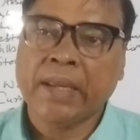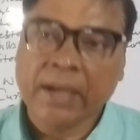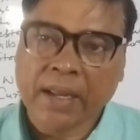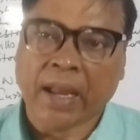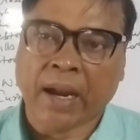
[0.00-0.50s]

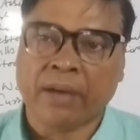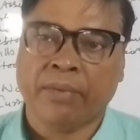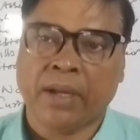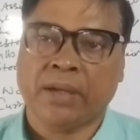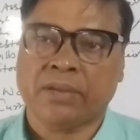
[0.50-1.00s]
in
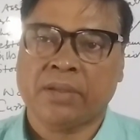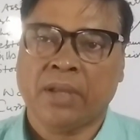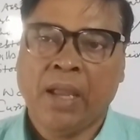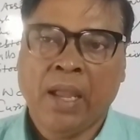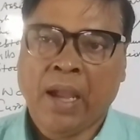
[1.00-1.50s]
advance.
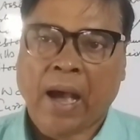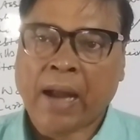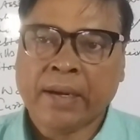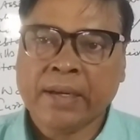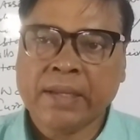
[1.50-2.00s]

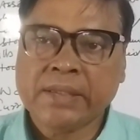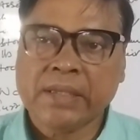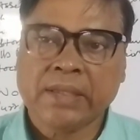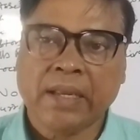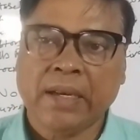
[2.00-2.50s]

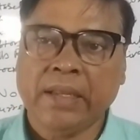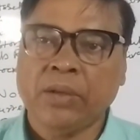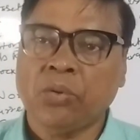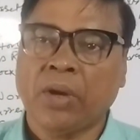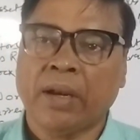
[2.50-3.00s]
Unnecessarily
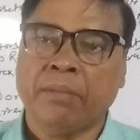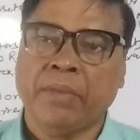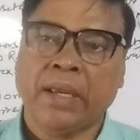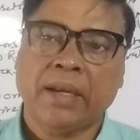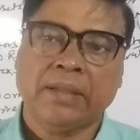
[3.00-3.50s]
you can
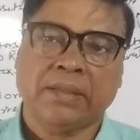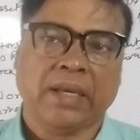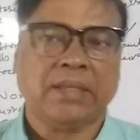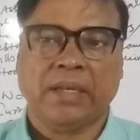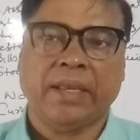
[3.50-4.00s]
make
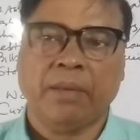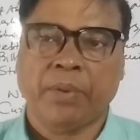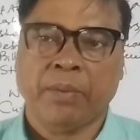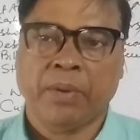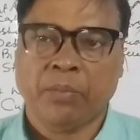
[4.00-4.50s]
just like a
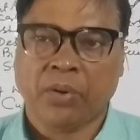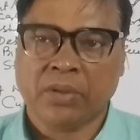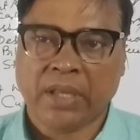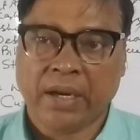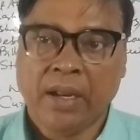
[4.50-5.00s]
payment for
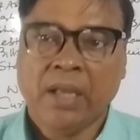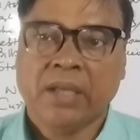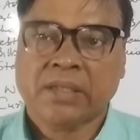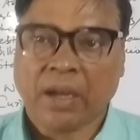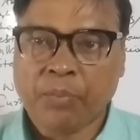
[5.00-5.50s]
that.
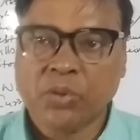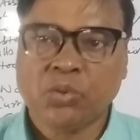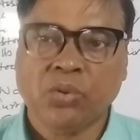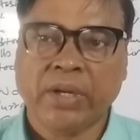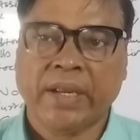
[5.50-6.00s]
Suppose
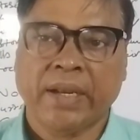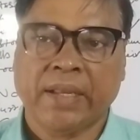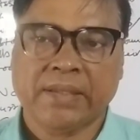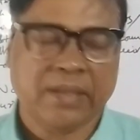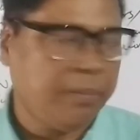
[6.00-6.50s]
to take an
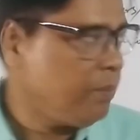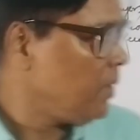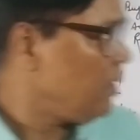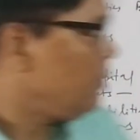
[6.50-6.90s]
example,